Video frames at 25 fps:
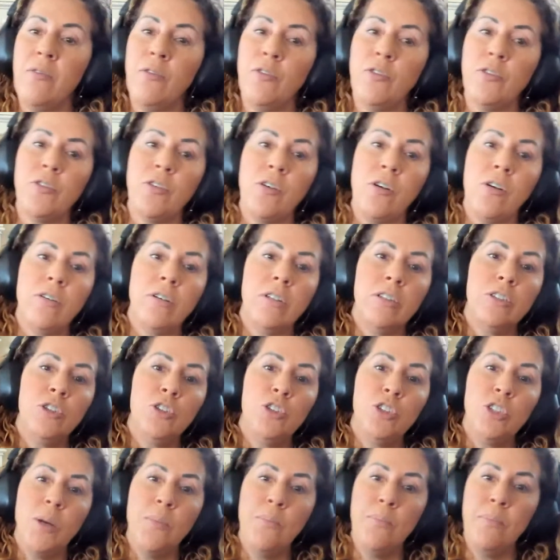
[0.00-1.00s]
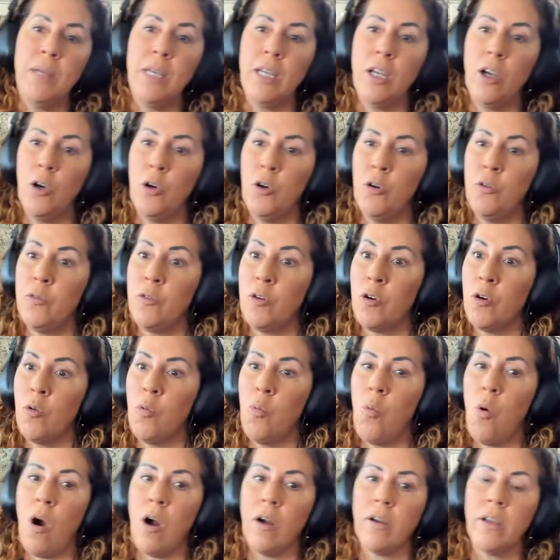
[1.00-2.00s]
your dog jumping over or
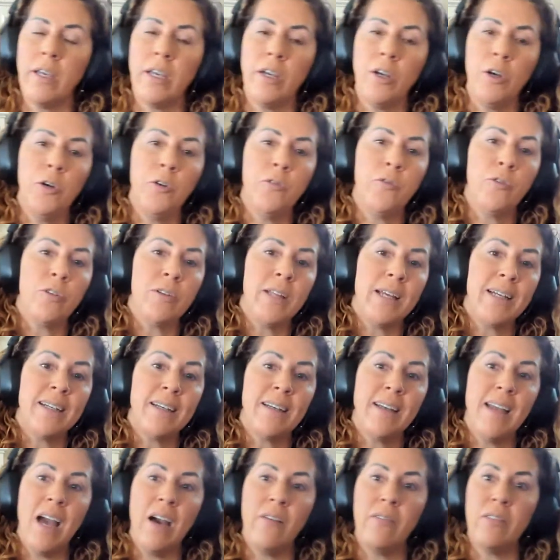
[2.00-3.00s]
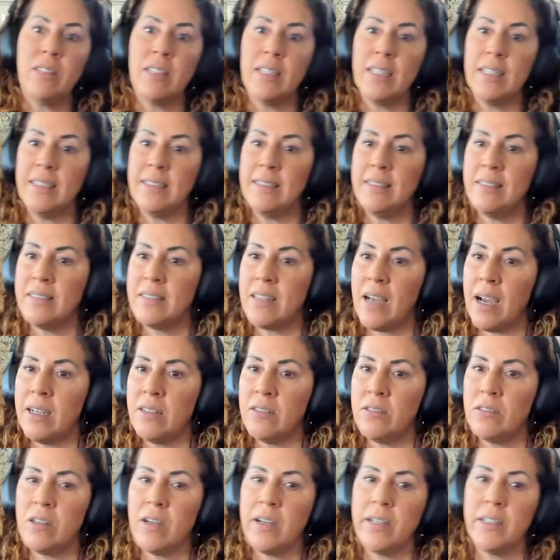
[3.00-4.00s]
walking over like a Cavaletti
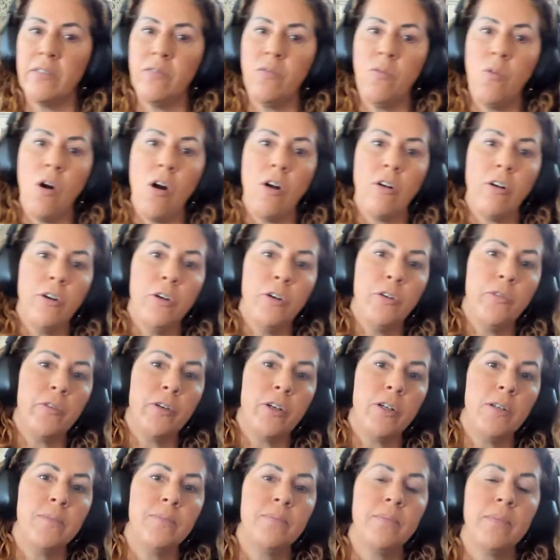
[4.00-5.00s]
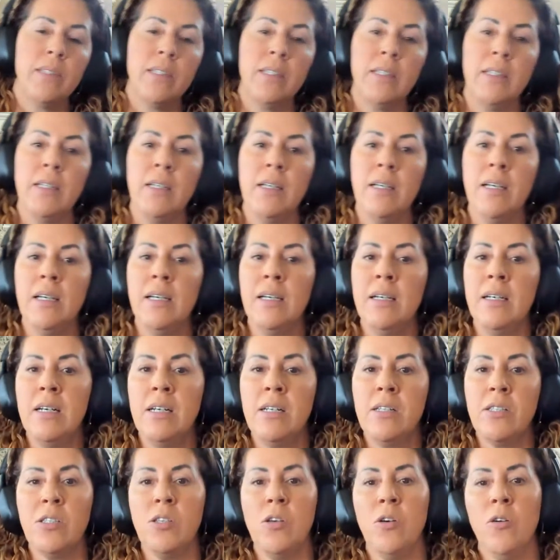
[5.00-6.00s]
style kind of walk over.
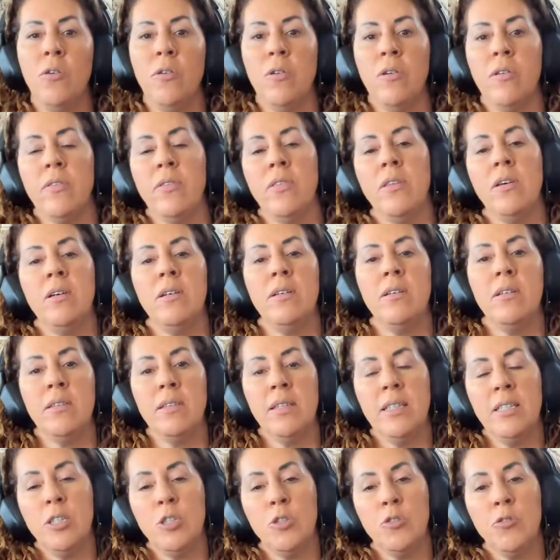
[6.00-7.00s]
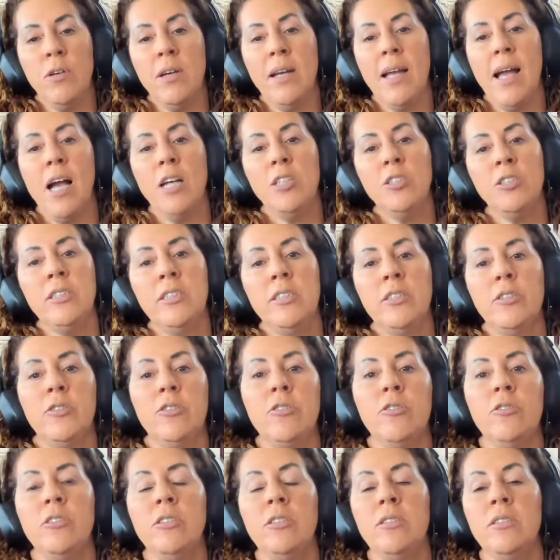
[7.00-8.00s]
So this trick actually
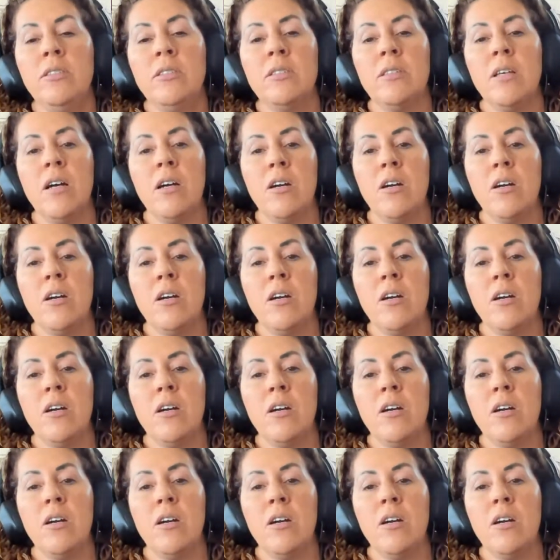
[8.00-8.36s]
encourages